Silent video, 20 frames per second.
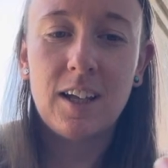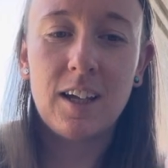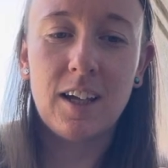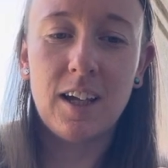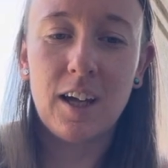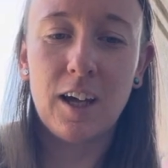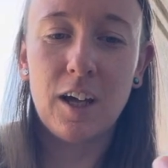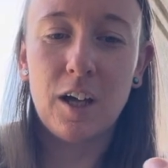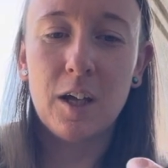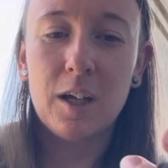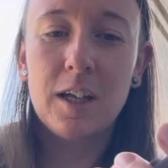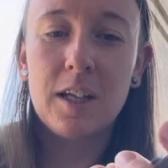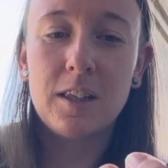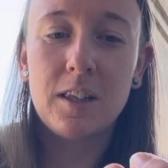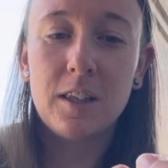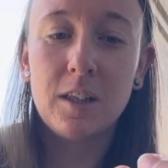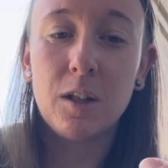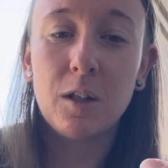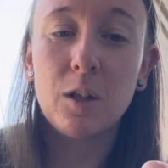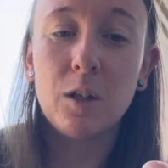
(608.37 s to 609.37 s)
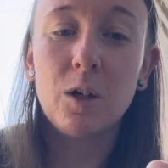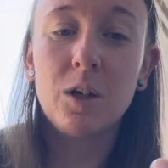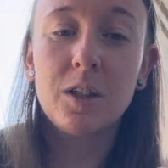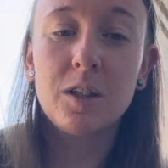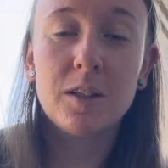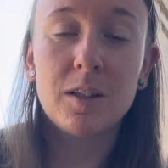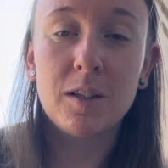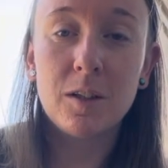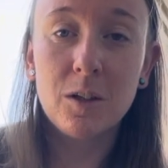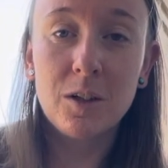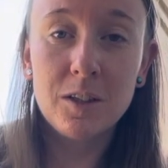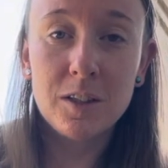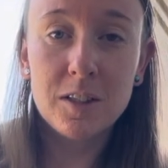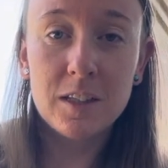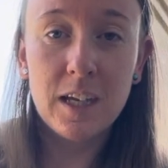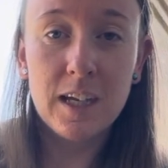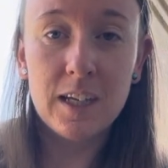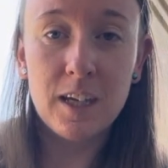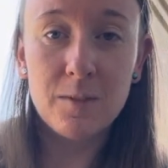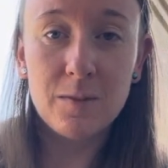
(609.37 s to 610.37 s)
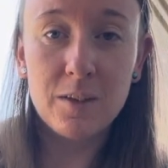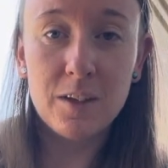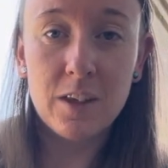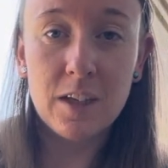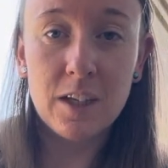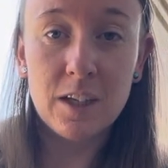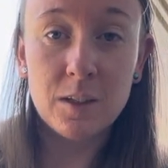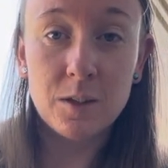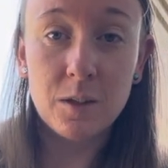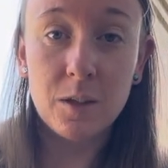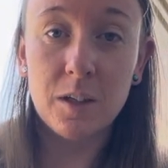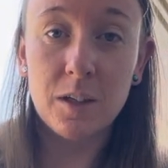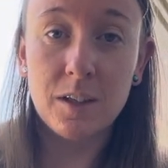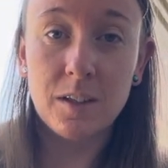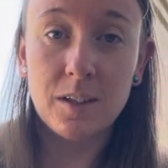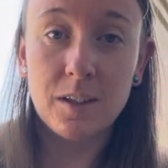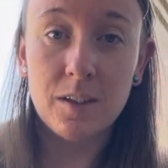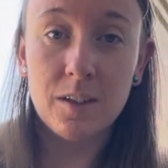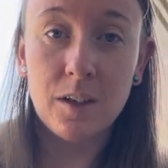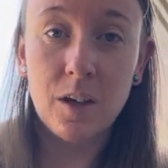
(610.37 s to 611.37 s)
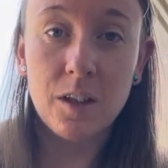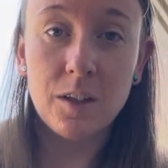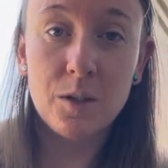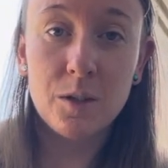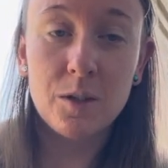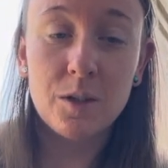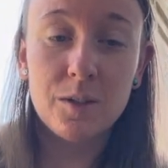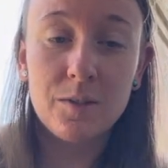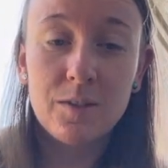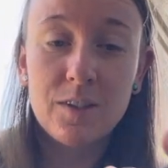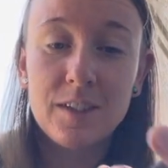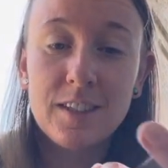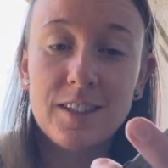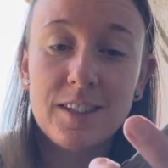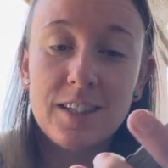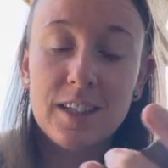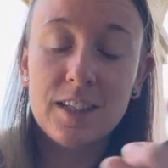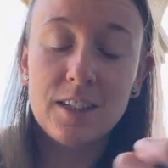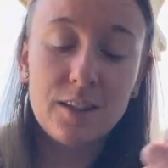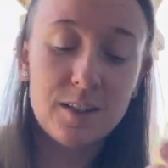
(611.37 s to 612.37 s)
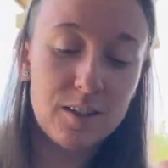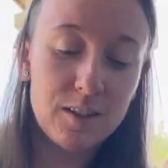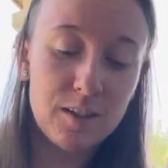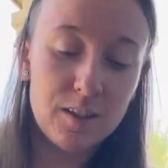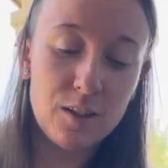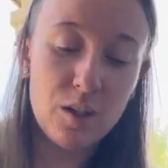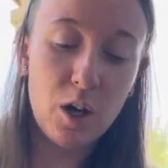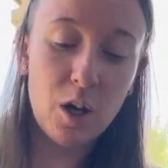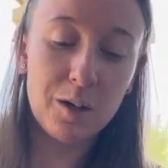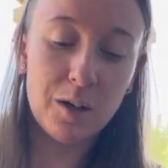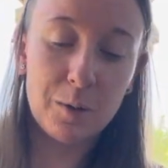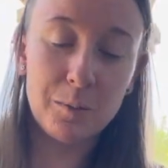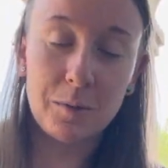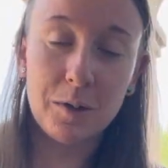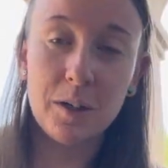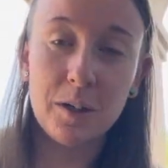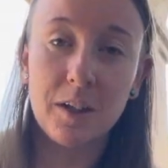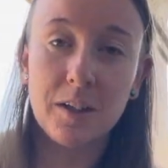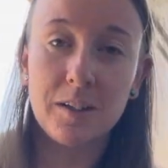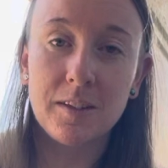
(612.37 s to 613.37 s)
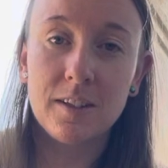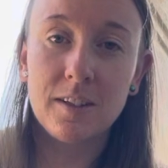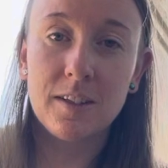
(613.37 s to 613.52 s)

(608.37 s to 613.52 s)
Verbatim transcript: Uh, it, the looks looks like everything's good. On the surface, it's, no, I'm good.